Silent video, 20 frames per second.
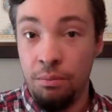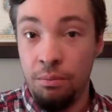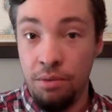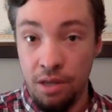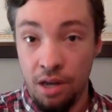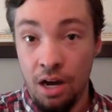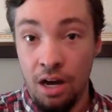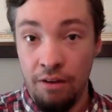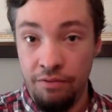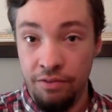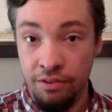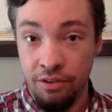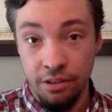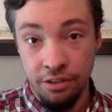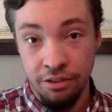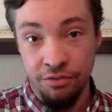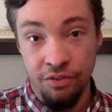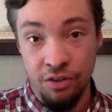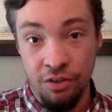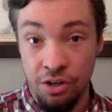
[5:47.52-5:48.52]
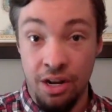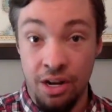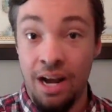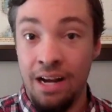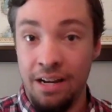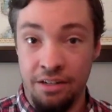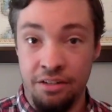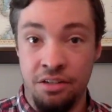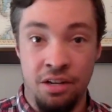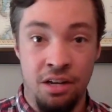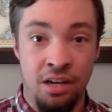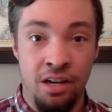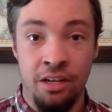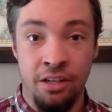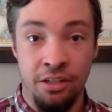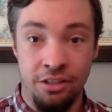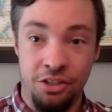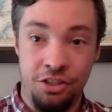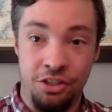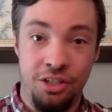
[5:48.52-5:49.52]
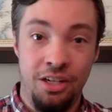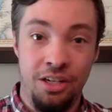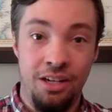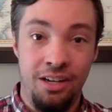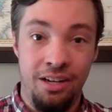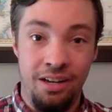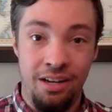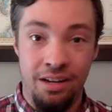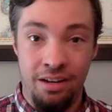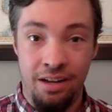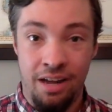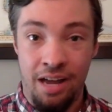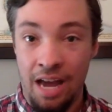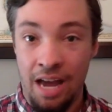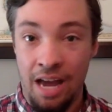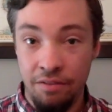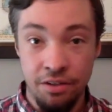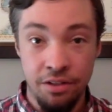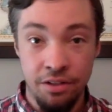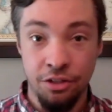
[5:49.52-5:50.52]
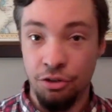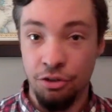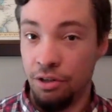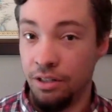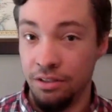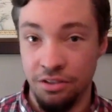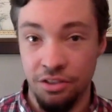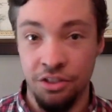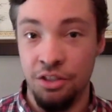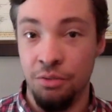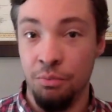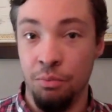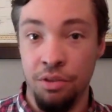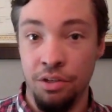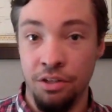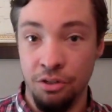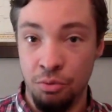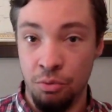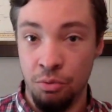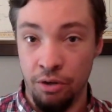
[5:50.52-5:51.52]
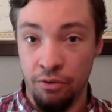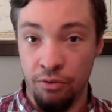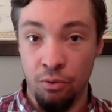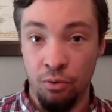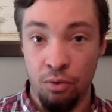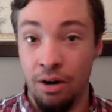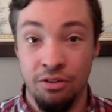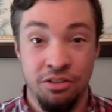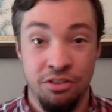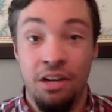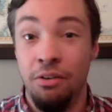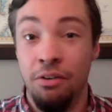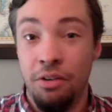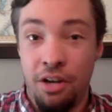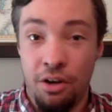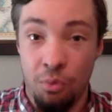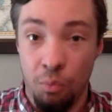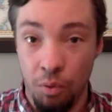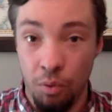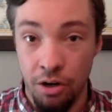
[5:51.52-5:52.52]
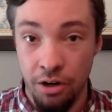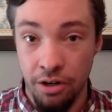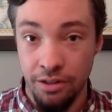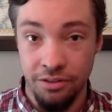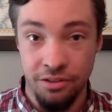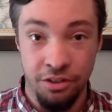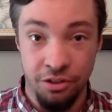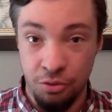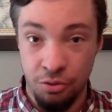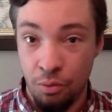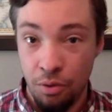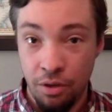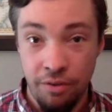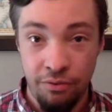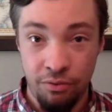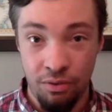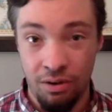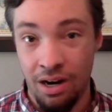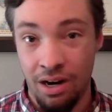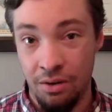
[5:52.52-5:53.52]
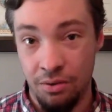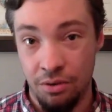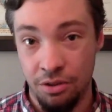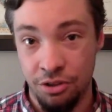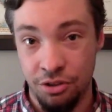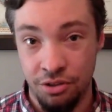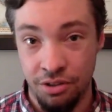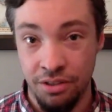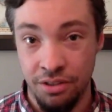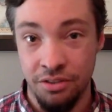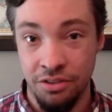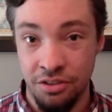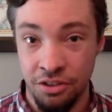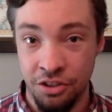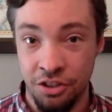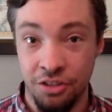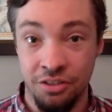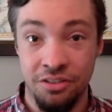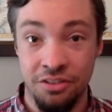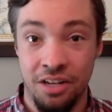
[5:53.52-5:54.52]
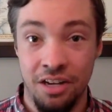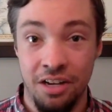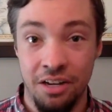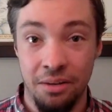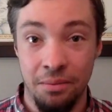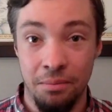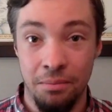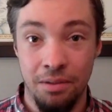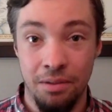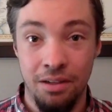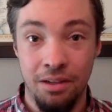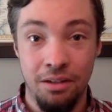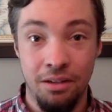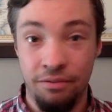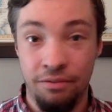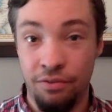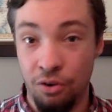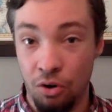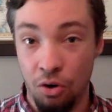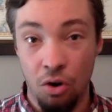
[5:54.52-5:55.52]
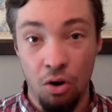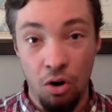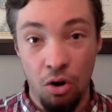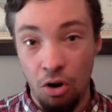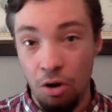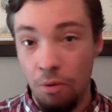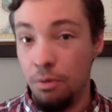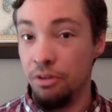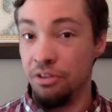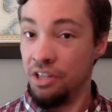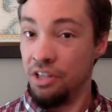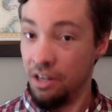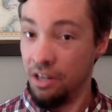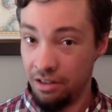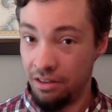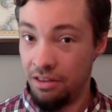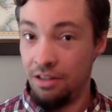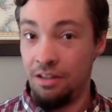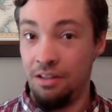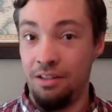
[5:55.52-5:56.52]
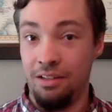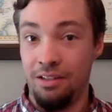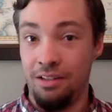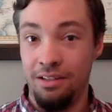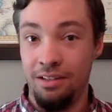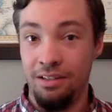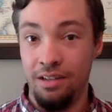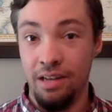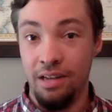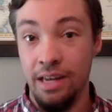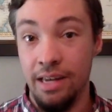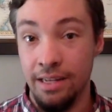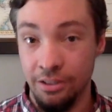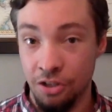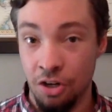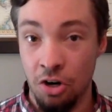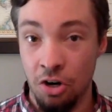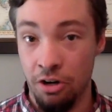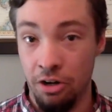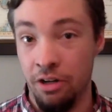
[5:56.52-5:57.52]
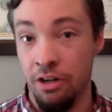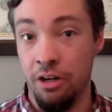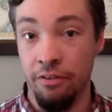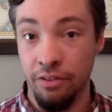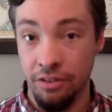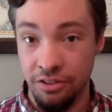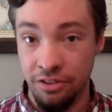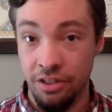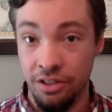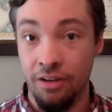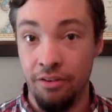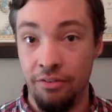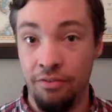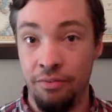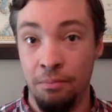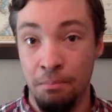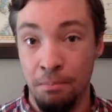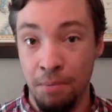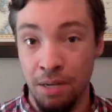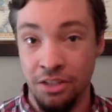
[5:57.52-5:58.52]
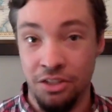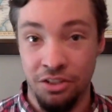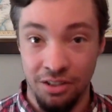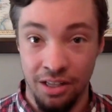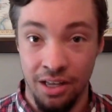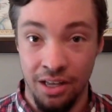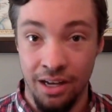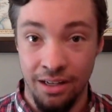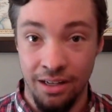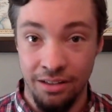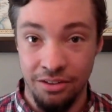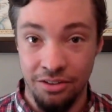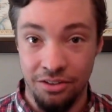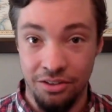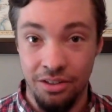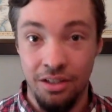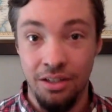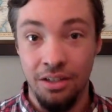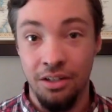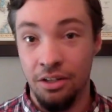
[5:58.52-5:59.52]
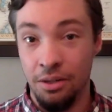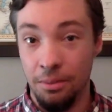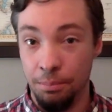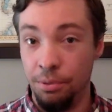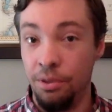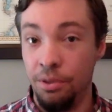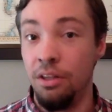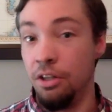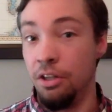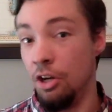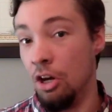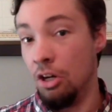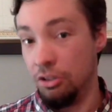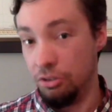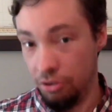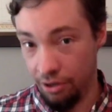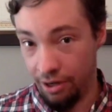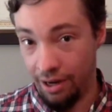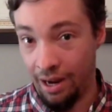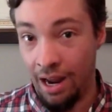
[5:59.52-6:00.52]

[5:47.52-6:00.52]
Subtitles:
office, very high touch, having to transition within 24 hours. I don't care what it is, a 24-hour transition time for almost anything is hard in and of itself, much less completely altering how